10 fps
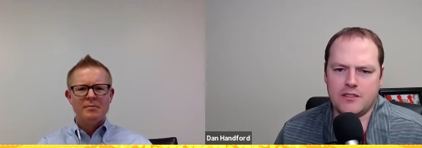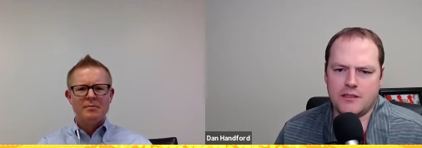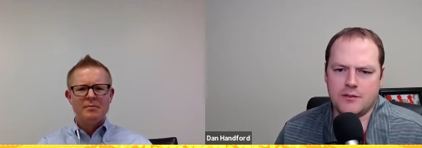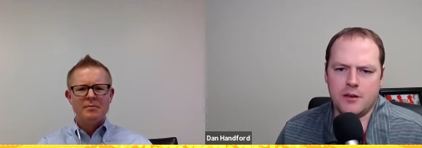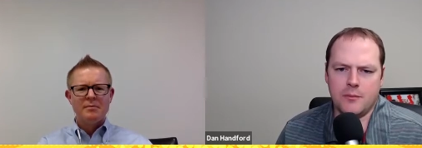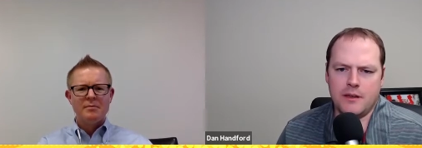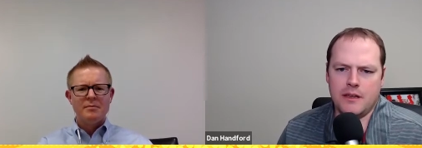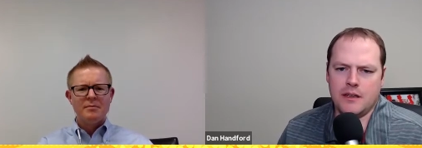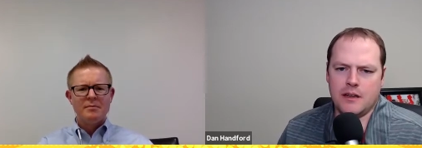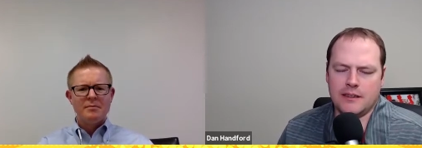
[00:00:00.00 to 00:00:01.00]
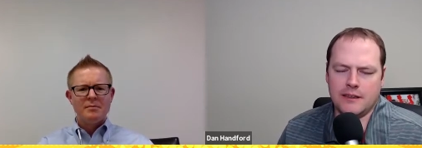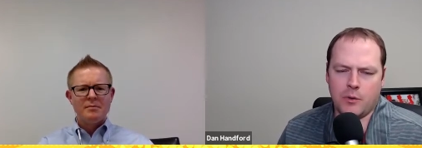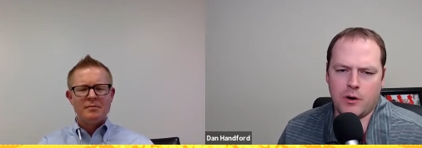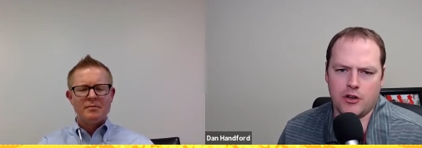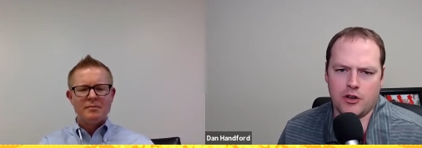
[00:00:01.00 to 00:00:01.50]
Speaker 1: that's going to be a, uh,
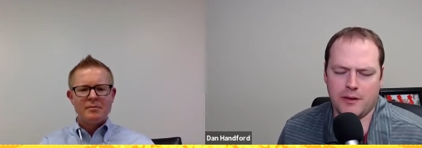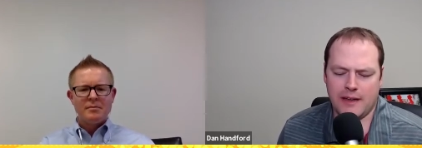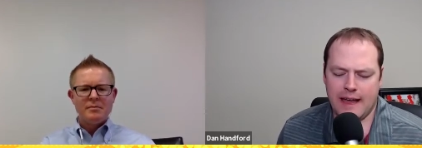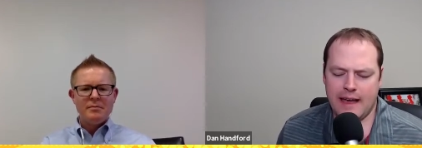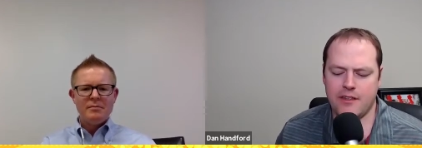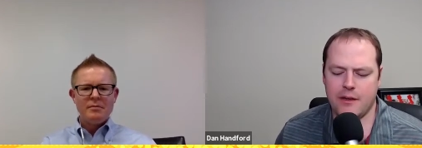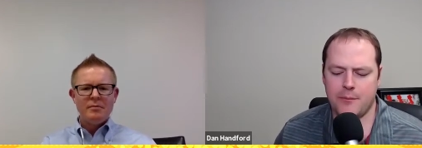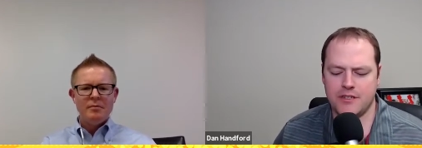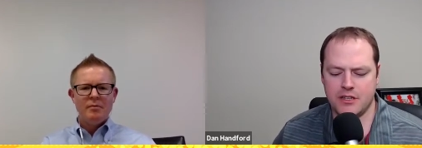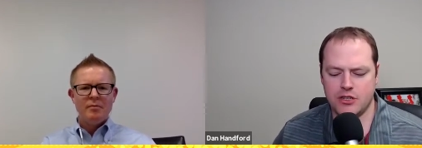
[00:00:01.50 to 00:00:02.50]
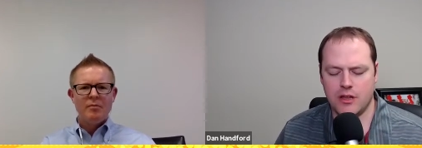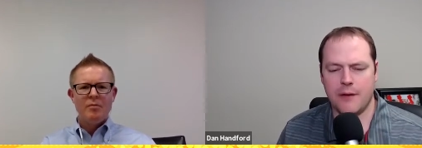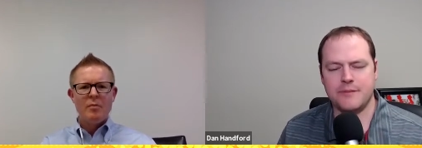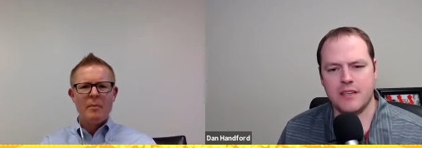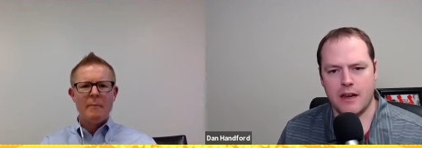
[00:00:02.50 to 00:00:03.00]
where you're going to be able to have that potential
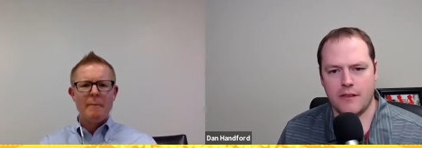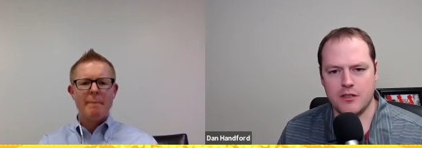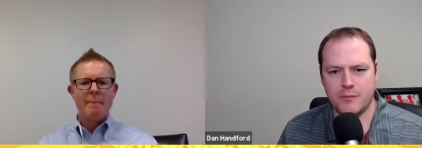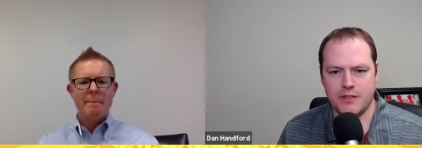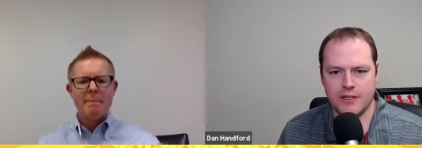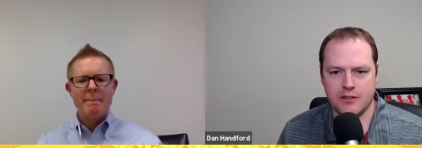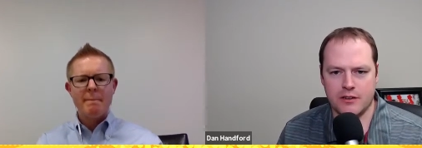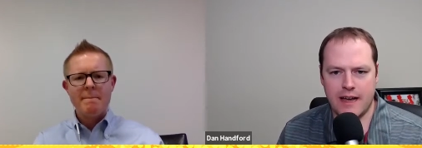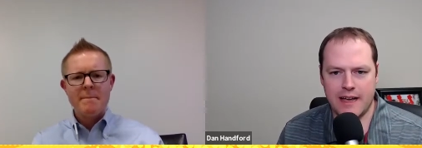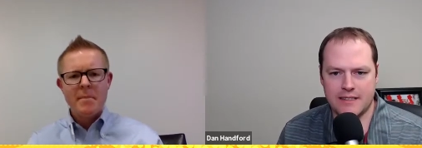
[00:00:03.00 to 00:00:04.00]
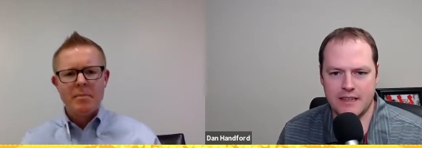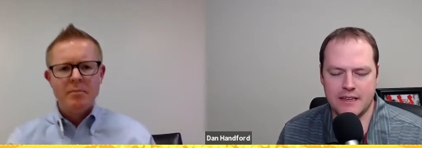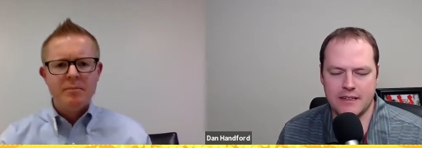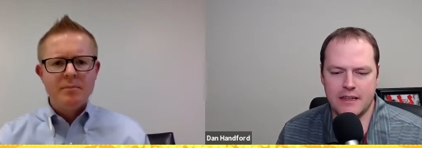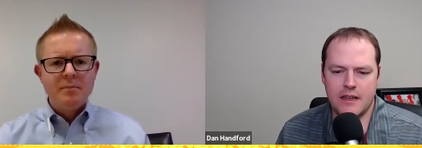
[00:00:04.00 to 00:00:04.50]
upside on this particular
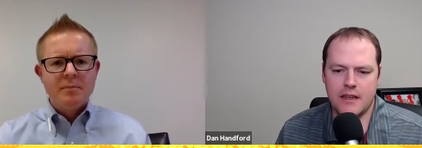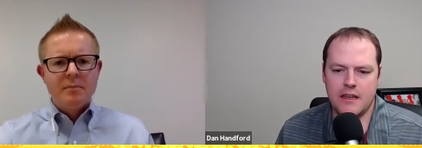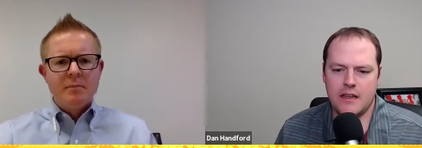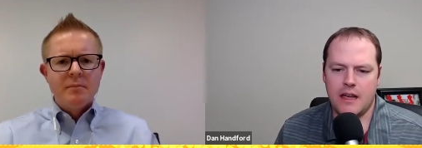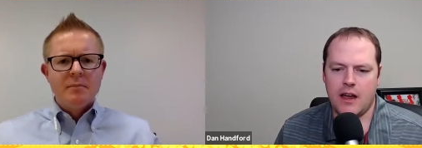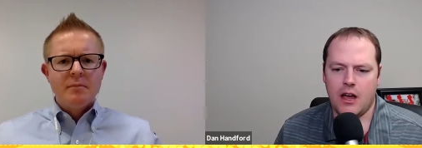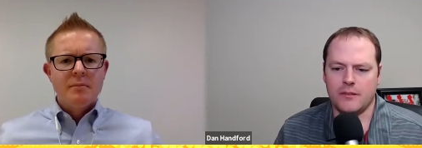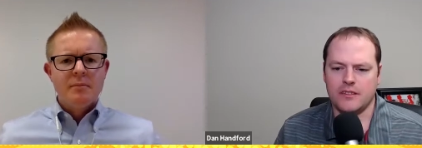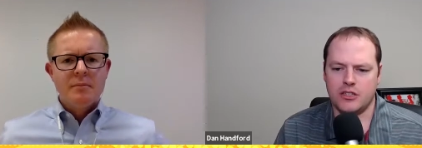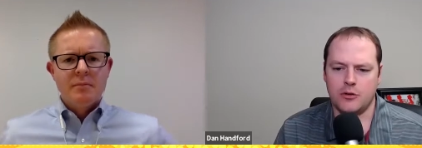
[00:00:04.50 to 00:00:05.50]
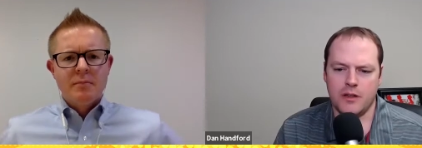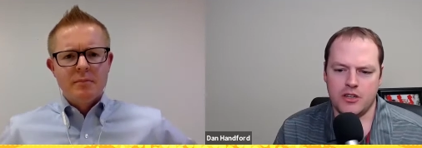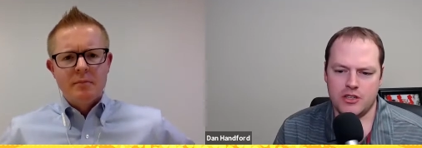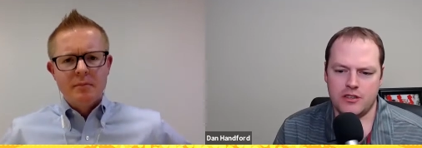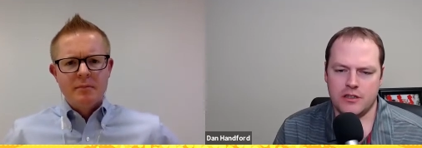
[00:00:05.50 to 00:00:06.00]
asset uh, obviously, you
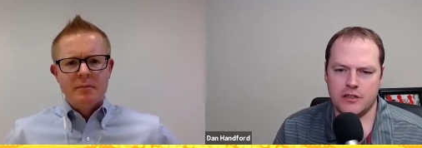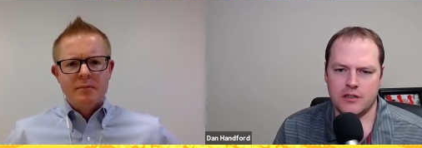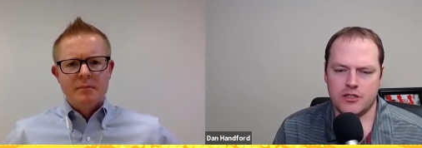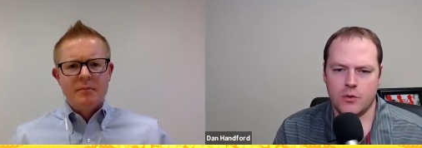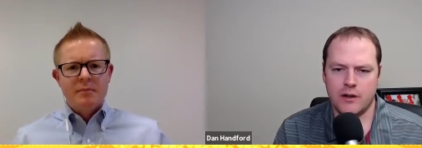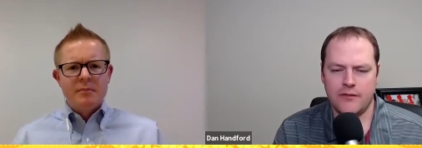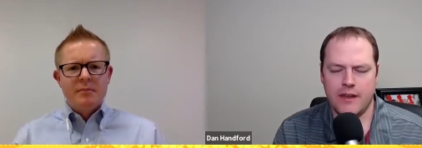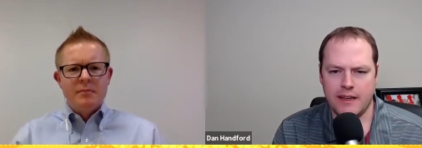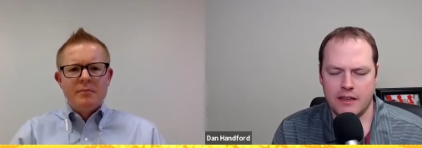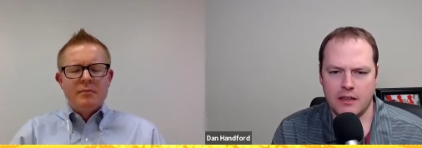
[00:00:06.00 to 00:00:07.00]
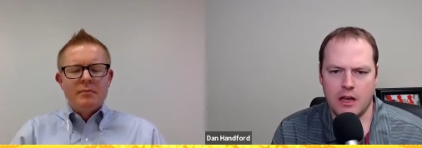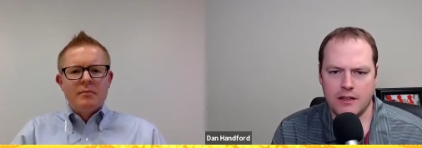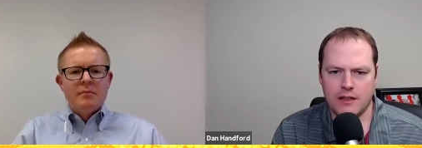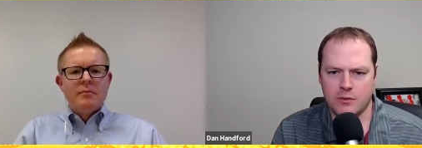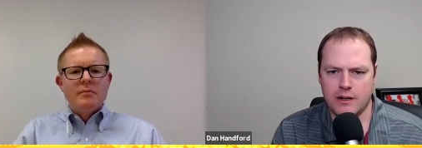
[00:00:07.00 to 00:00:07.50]
mentioned the the 20 vacant
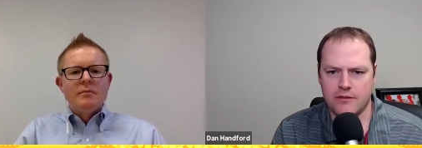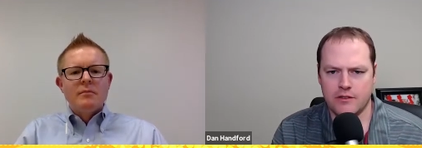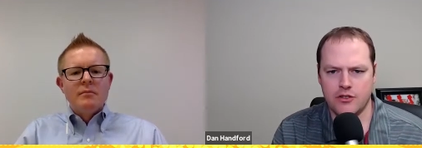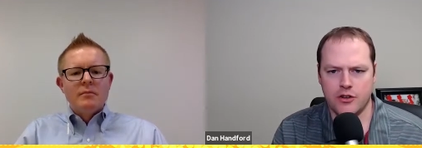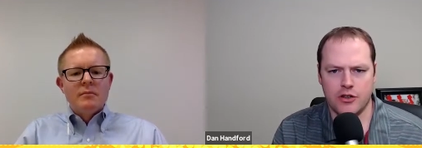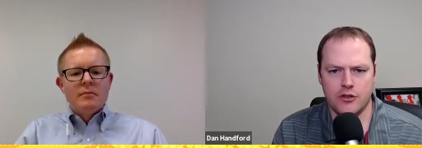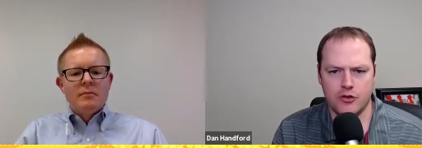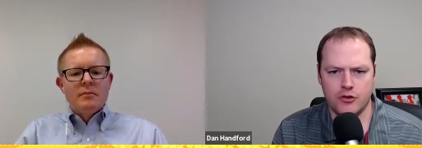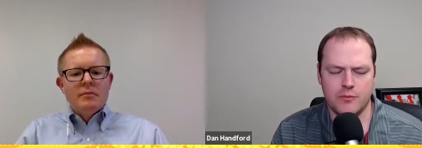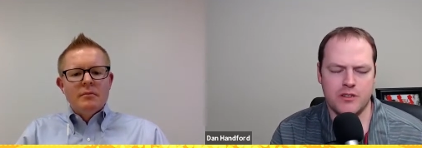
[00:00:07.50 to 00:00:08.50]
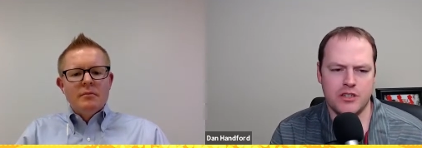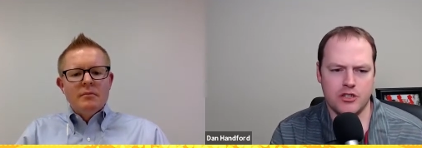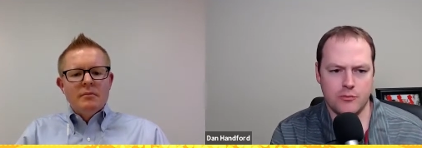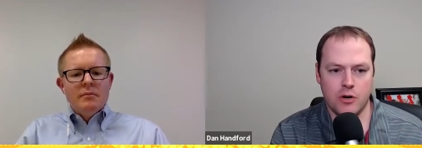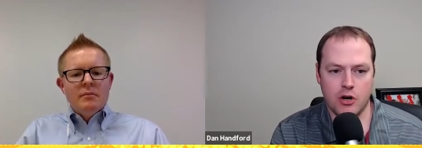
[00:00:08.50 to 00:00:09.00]
lots or whatever that you're going to do some
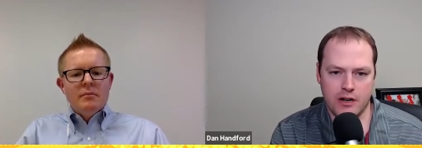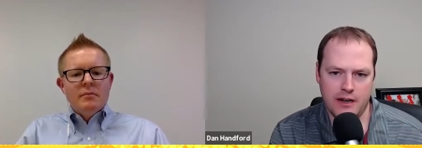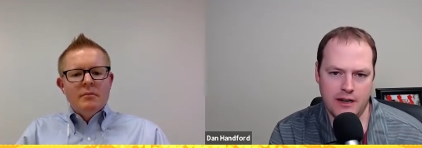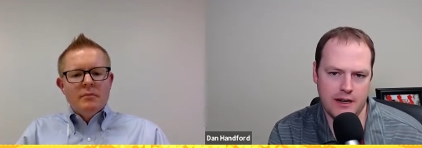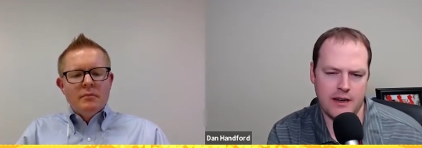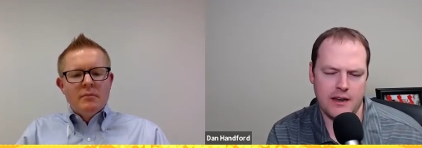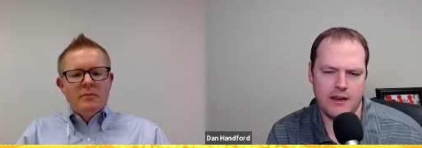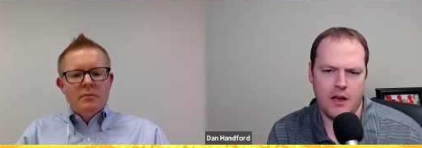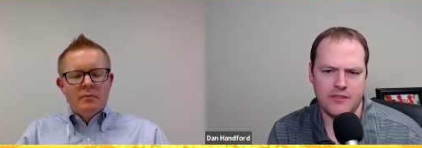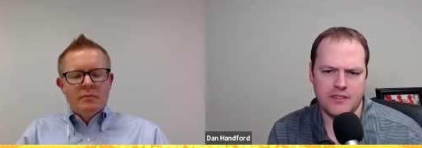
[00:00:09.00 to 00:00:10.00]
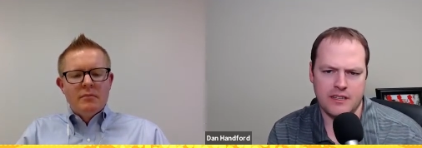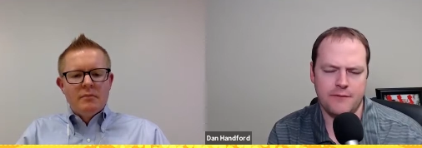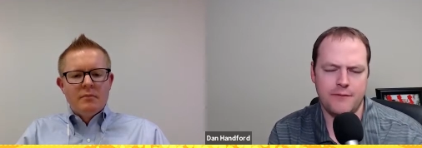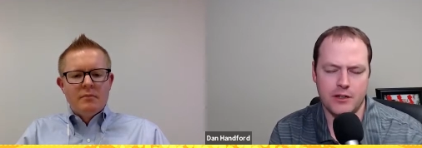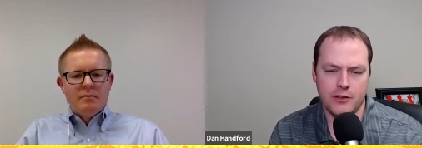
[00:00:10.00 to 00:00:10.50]
additional marketing and, and, obviously
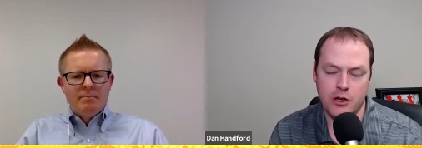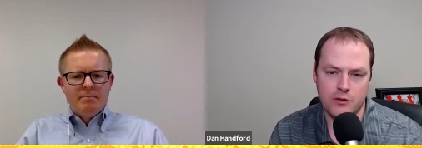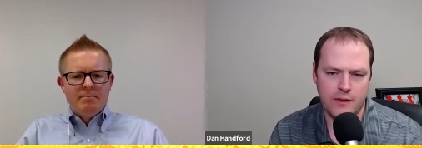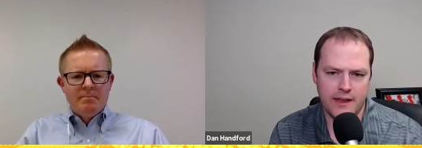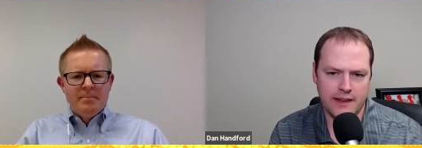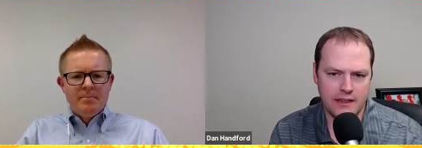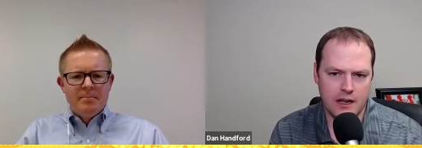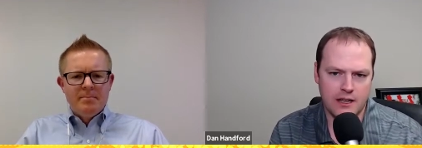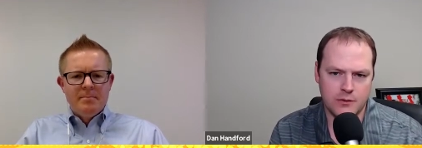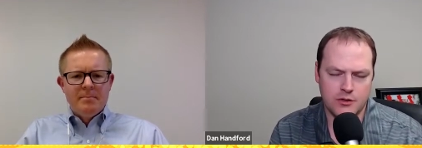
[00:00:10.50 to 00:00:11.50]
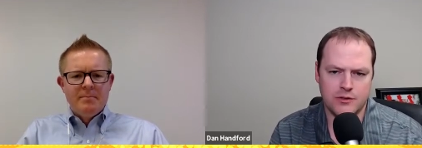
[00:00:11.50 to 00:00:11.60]
fill those vacant lots, which will